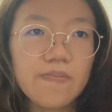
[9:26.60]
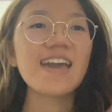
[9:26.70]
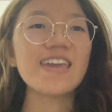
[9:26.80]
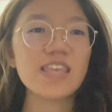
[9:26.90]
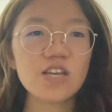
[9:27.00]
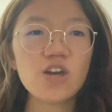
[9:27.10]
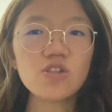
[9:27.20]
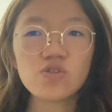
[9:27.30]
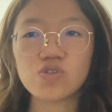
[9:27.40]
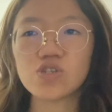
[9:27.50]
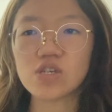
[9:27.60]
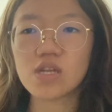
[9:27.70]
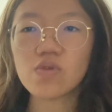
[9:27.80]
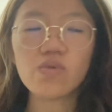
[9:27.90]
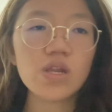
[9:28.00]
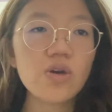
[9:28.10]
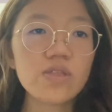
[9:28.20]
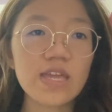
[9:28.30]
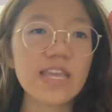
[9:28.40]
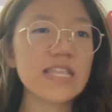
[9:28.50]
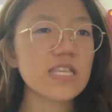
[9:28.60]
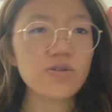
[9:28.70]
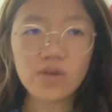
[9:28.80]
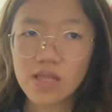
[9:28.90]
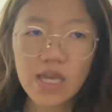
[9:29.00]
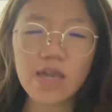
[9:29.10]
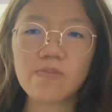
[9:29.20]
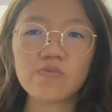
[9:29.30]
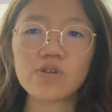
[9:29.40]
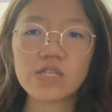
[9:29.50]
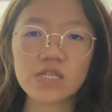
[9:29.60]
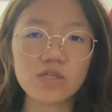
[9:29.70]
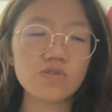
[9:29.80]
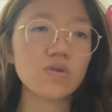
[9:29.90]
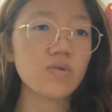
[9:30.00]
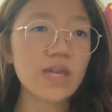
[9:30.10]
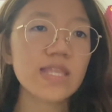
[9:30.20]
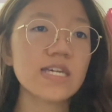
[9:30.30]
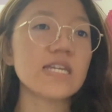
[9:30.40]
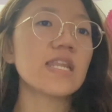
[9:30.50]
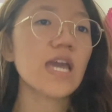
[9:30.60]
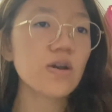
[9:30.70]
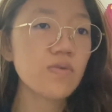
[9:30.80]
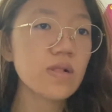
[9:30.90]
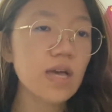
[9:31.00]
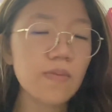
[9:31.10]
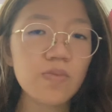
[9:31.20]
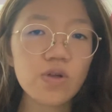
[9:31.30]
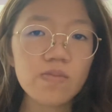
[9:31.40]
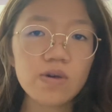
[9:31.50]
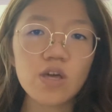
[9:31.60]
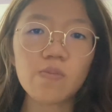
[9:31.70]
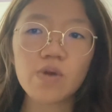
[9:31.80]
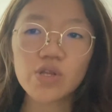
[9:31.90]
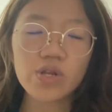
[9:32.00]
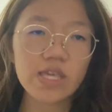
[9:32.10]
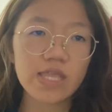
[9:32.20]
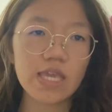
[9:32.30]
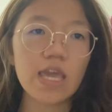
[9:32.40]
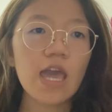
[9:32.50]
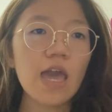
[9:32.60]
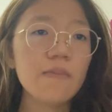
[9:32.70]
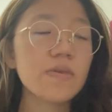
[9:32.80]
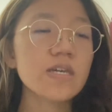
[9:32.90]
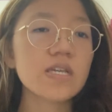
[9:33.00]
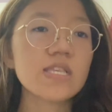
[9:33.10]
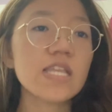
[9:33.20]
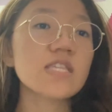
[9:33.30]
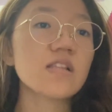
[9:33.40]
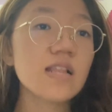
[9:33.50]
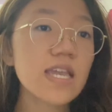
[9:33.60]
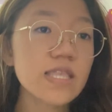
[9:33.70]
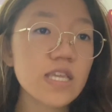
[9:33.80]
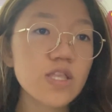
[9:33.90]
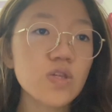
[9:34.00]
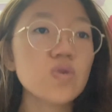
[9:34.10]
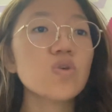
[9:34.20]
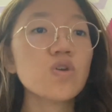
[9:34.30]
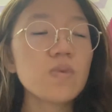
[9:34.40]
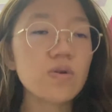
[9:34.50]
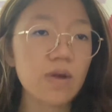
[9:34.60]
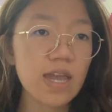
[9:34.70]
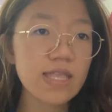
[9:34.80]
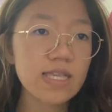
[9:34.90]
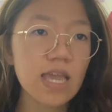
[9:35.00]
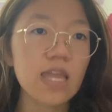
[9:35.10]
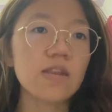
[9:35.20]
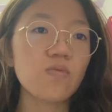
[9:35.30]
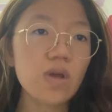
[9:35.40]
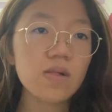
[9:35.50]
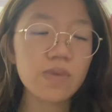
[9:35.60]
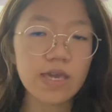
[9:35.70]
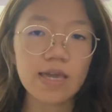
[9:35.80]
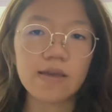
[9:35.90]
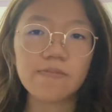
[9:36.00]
In conclusion, we know that it's really important to create an equal employment opportunity because it's related to human rights and well-being.